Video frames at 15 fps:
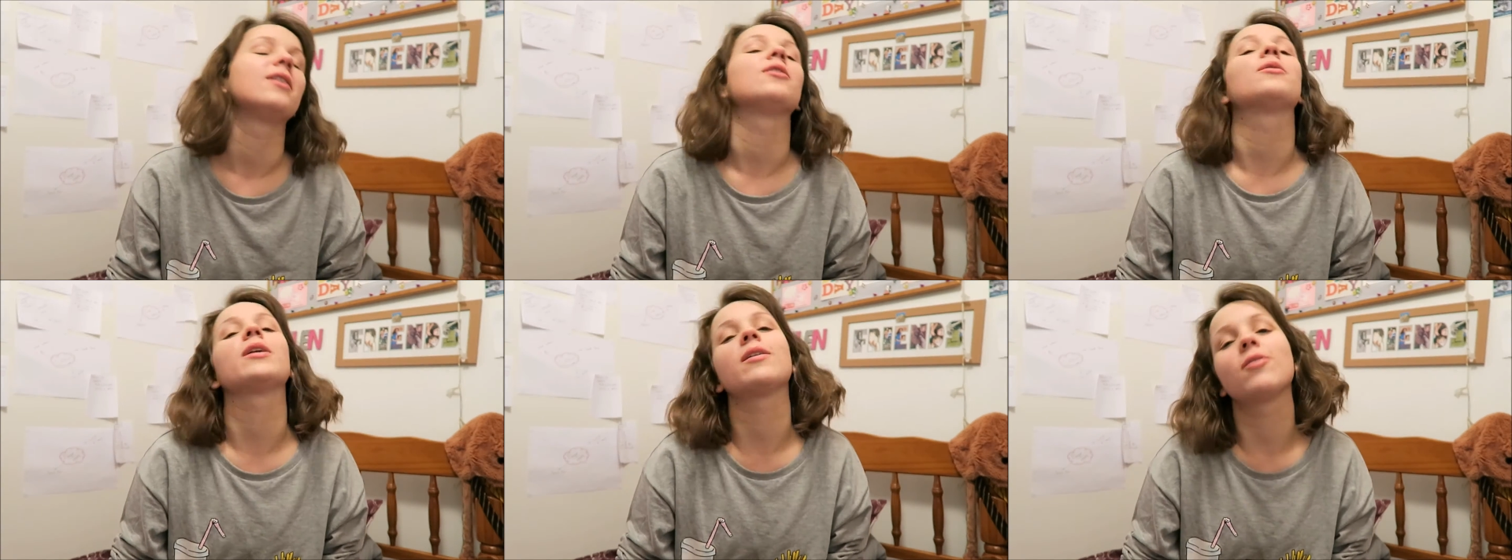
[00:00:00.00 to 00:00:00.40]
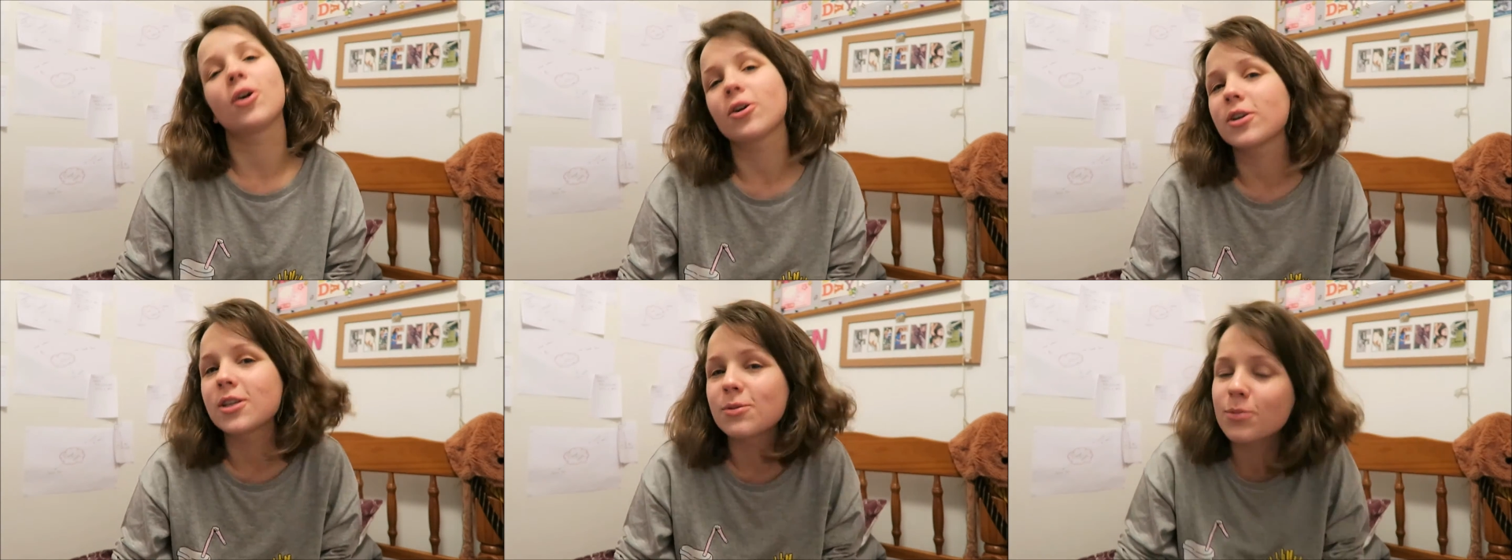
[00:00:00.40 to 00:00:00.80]
Not really
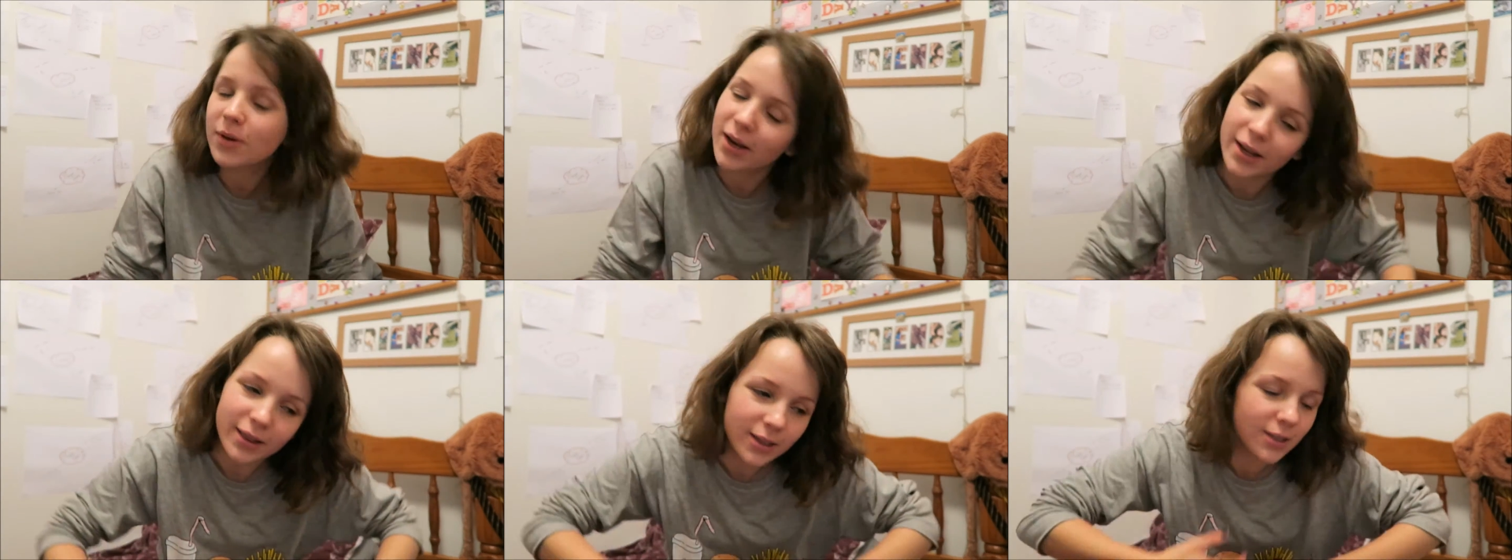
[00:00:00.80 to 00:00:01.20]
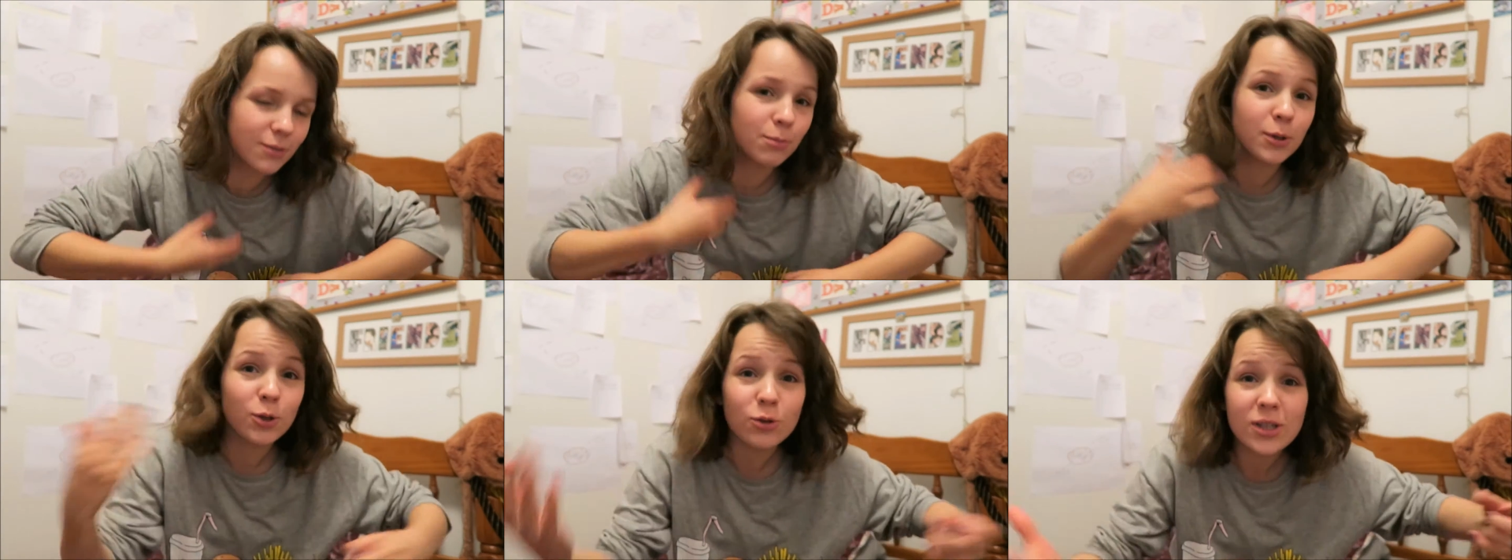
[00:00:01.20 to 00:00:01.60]
vloggers, but like these
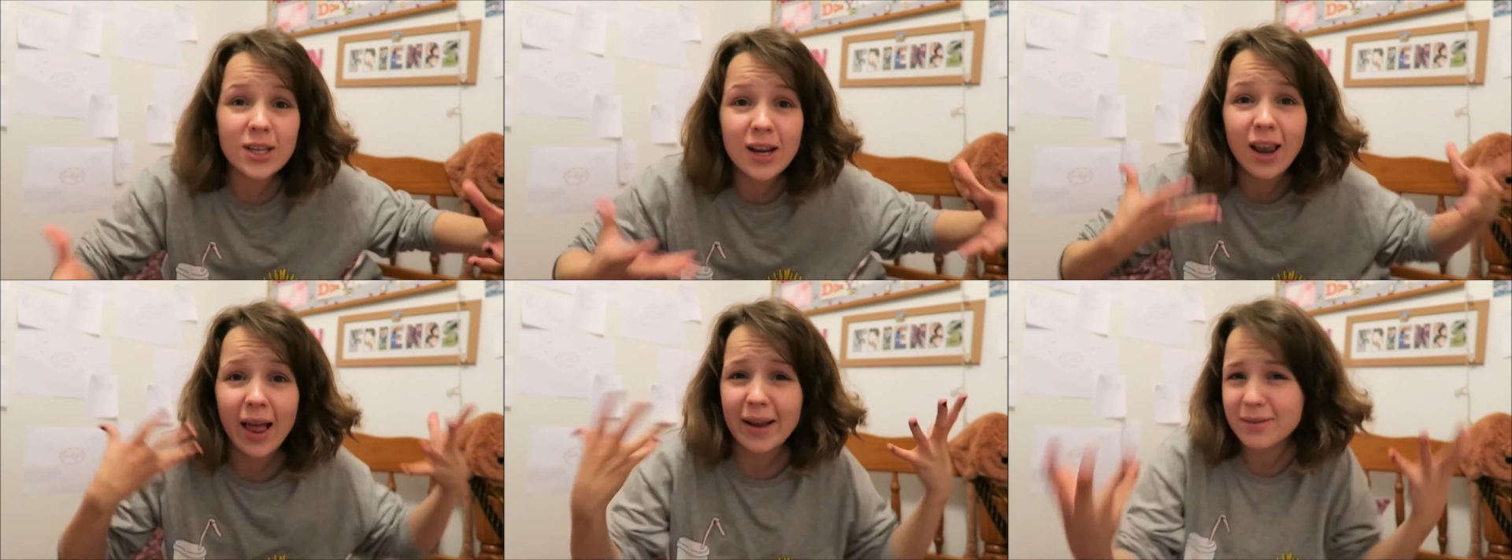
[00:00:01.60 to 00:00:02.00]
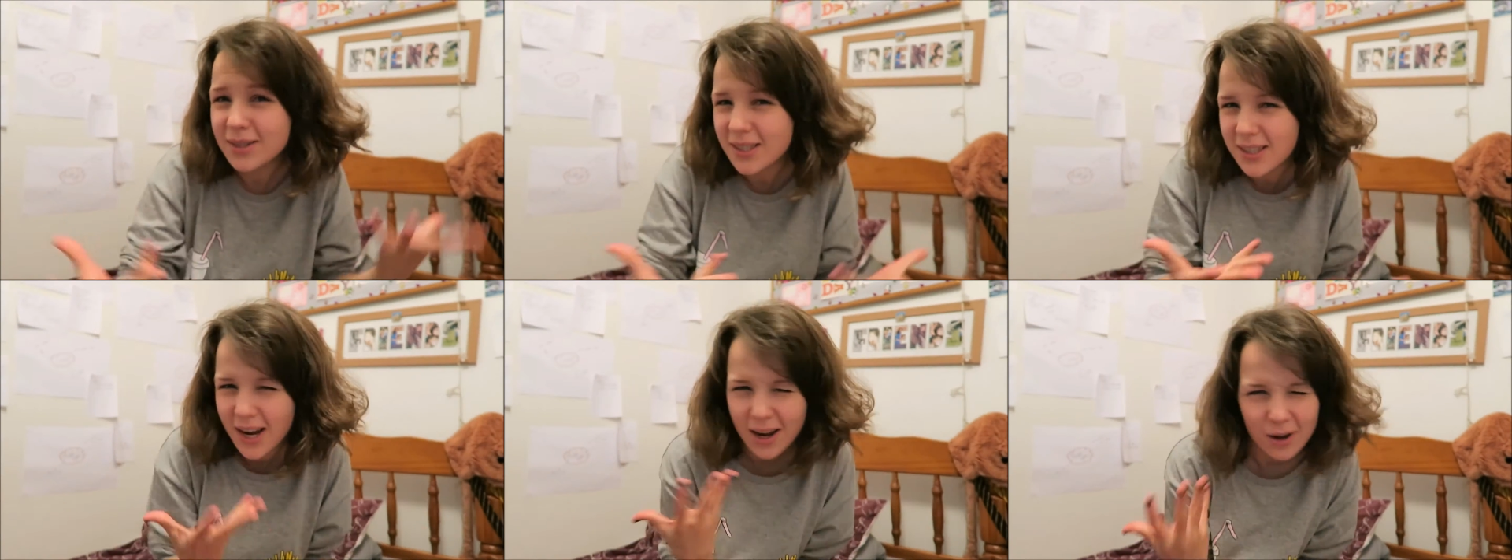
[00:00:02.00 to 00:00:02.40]
beauty
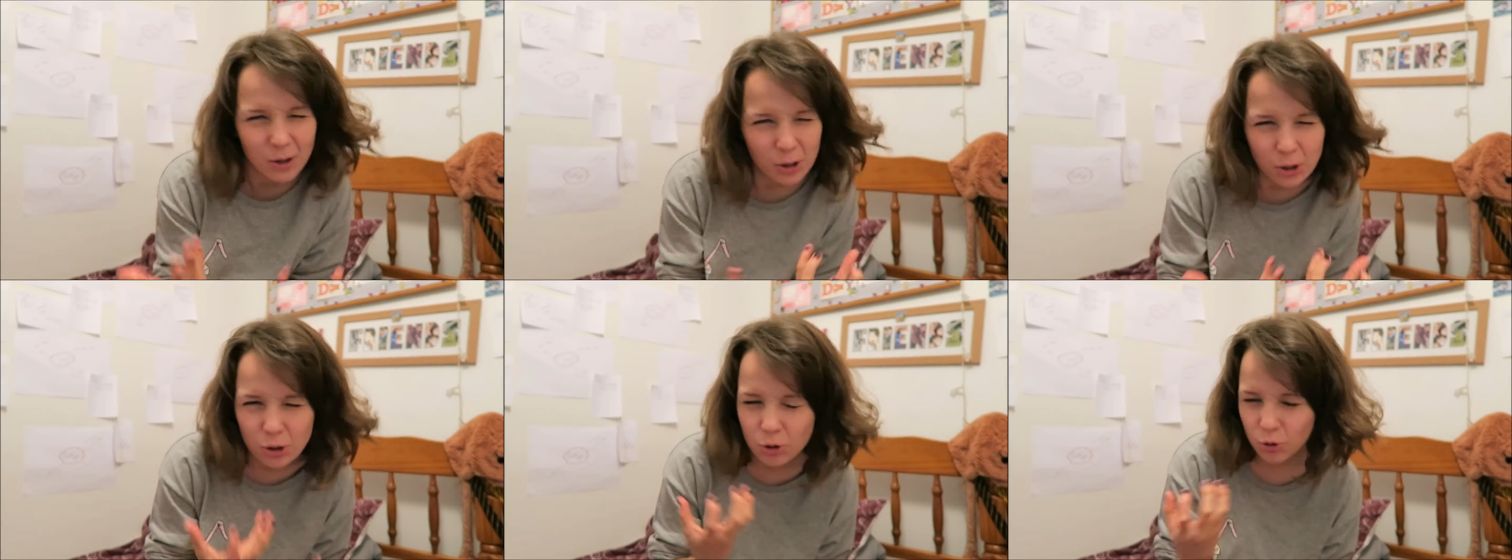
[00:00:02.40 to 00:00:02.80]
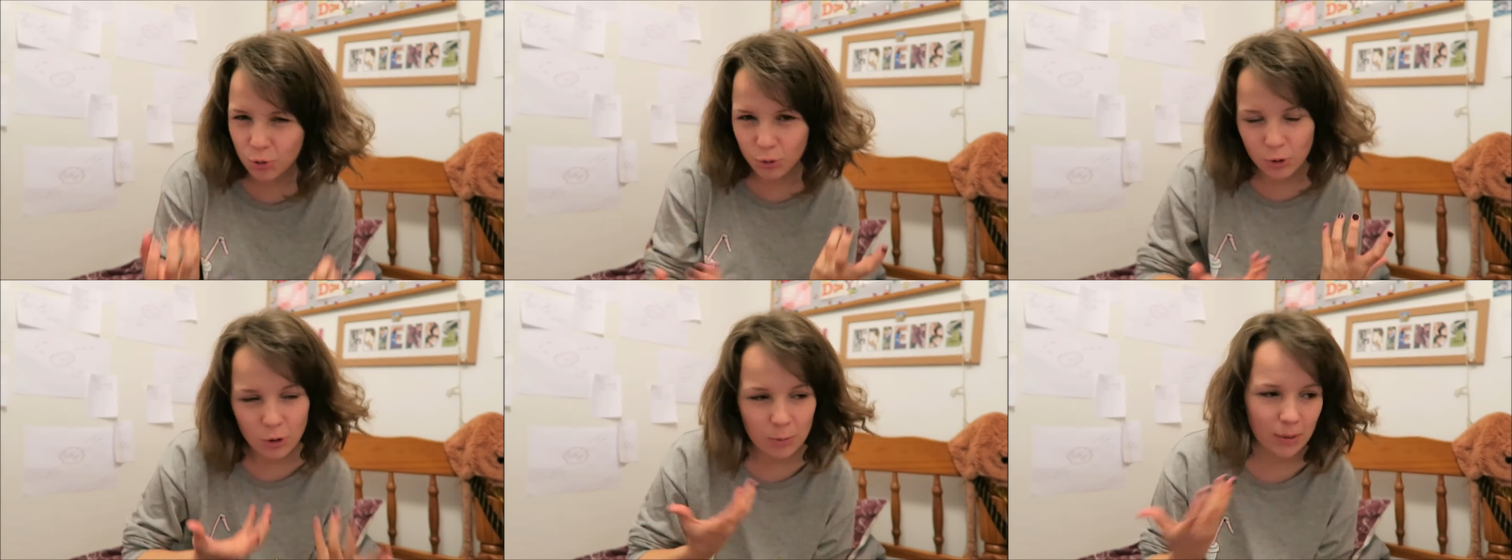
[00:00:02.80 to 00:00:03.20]
lifestyle
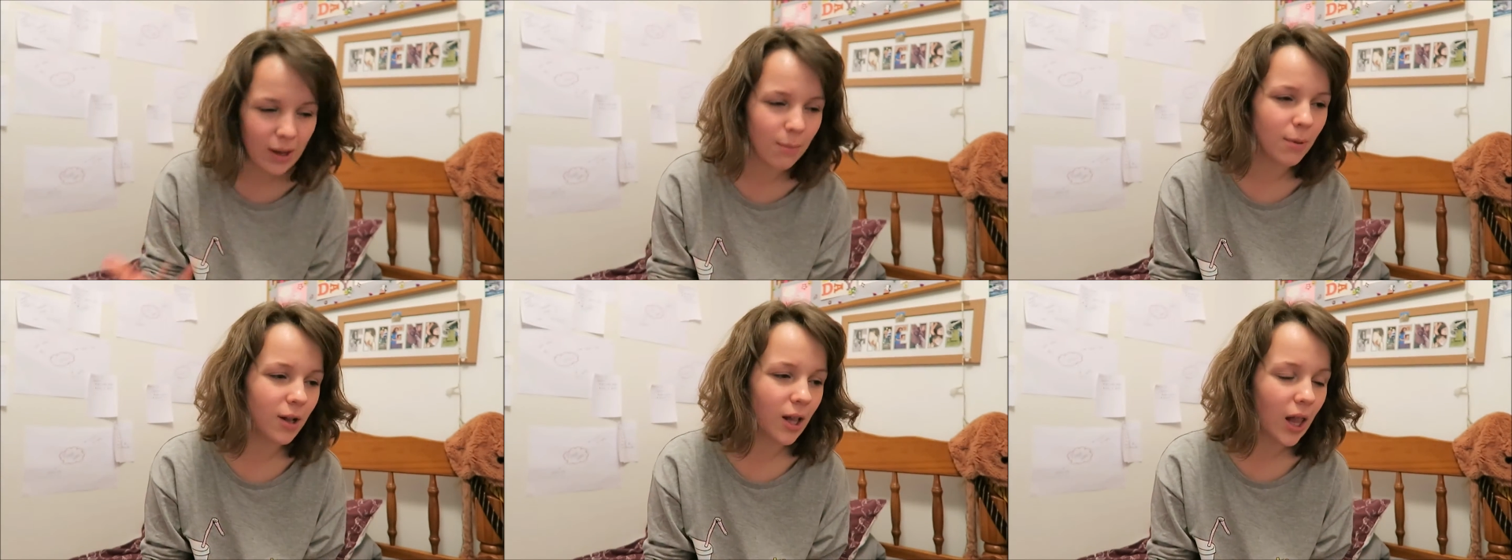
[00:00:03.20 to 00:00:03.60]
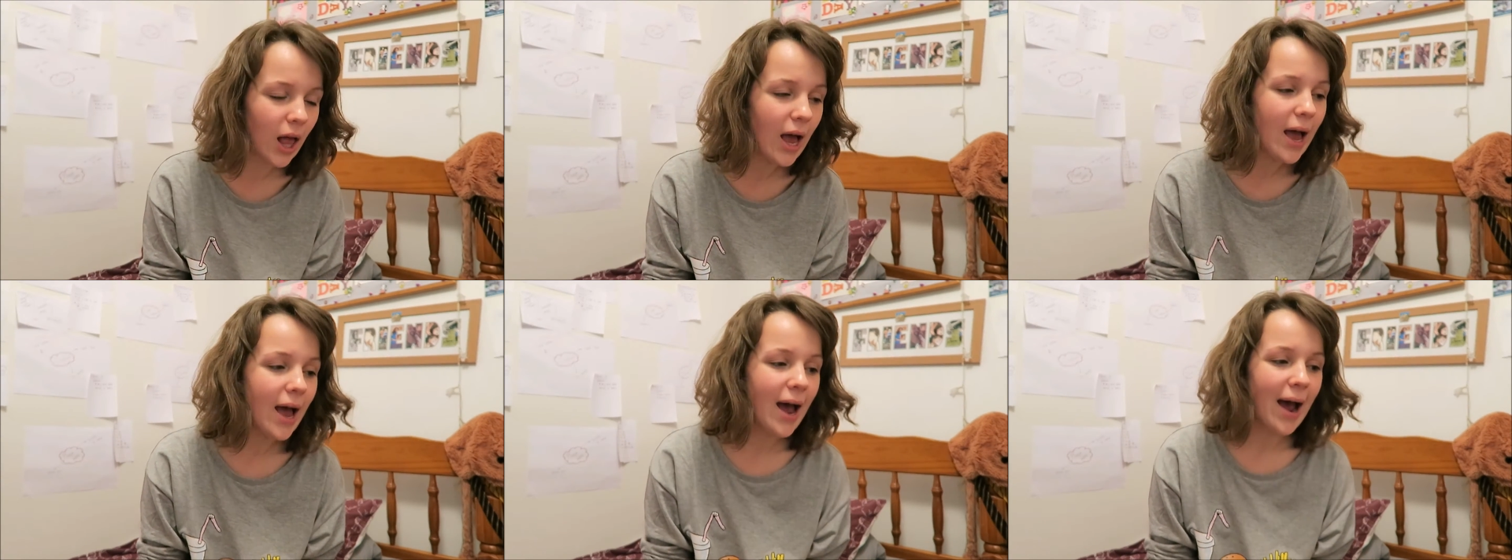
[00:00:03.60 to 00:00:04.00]
guru people.
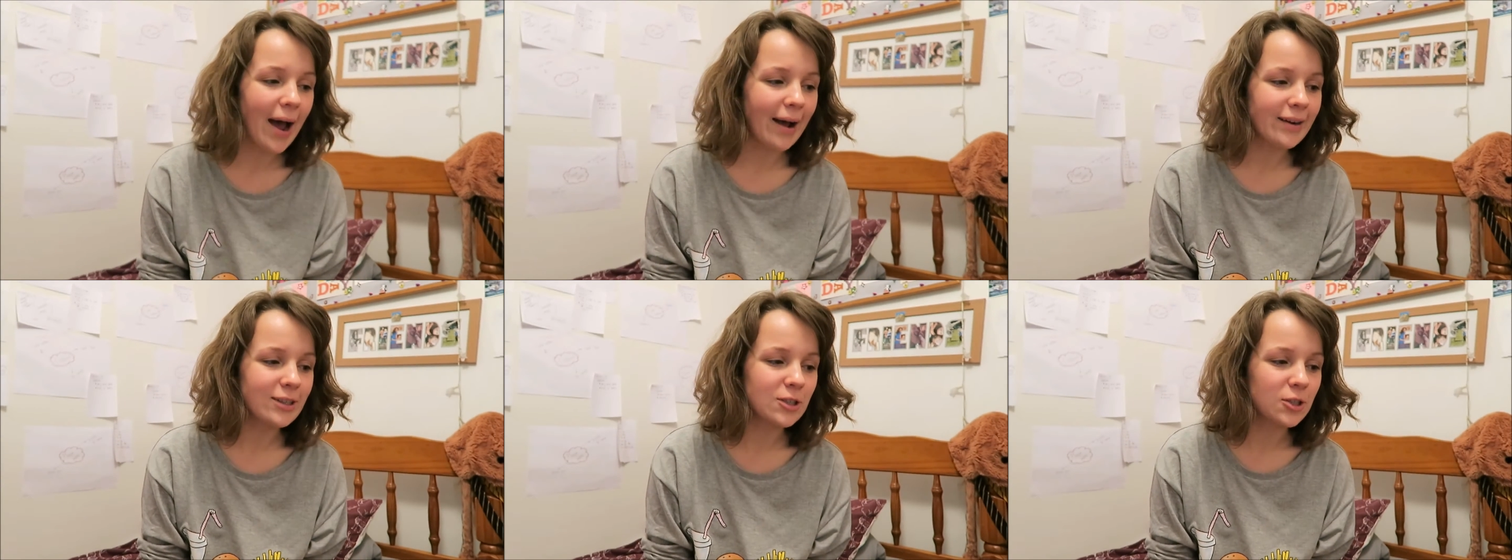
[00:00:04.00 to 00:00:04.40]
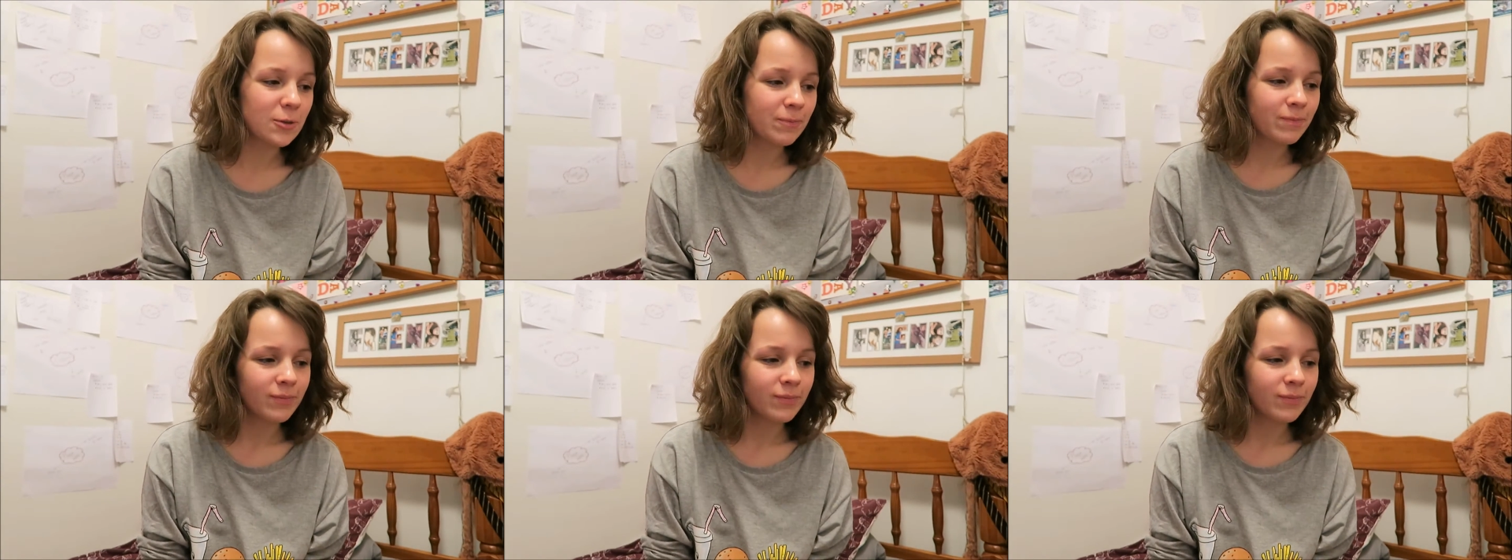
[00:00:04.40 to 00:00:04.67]
And